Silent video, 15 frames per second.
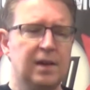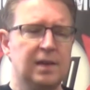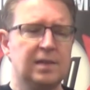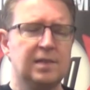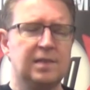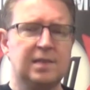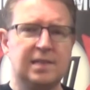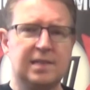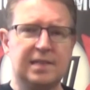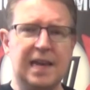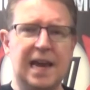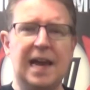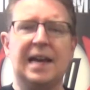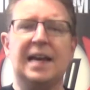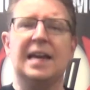
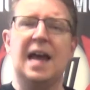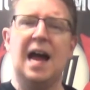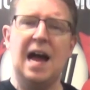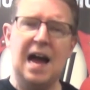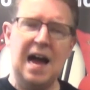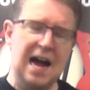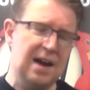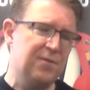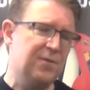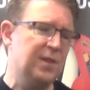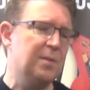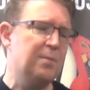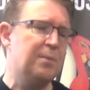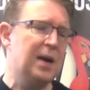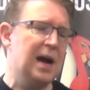Second half
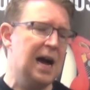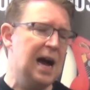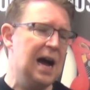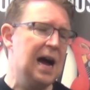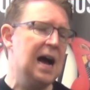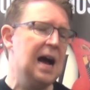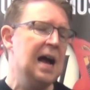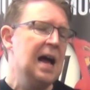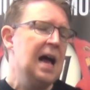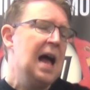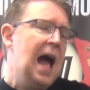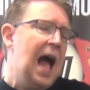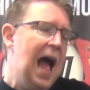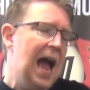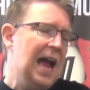of the bar,
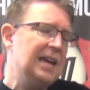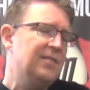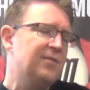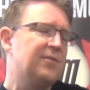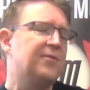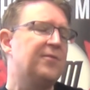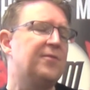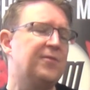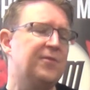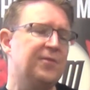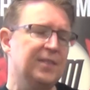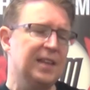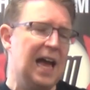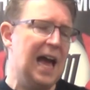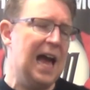A
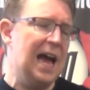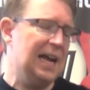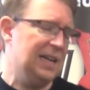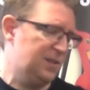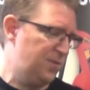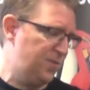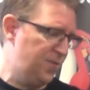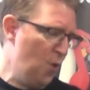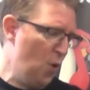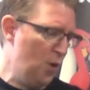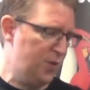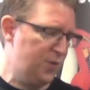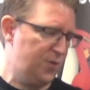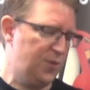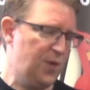flat,
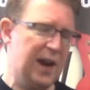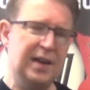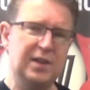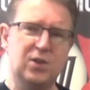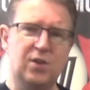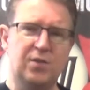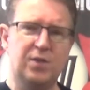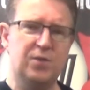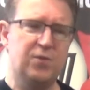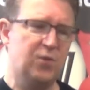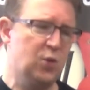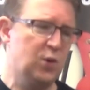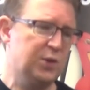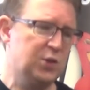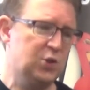4th fret of your
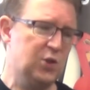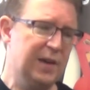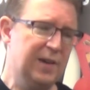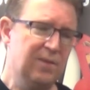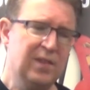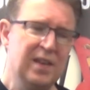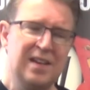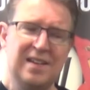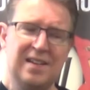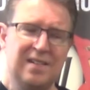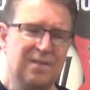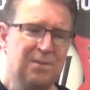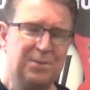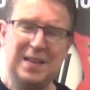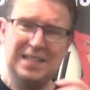4th string.
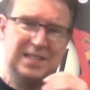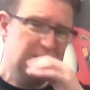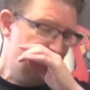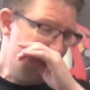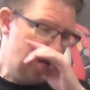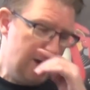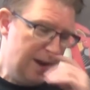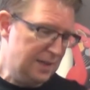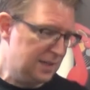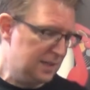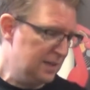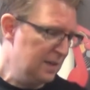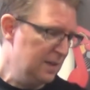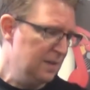That's your verse.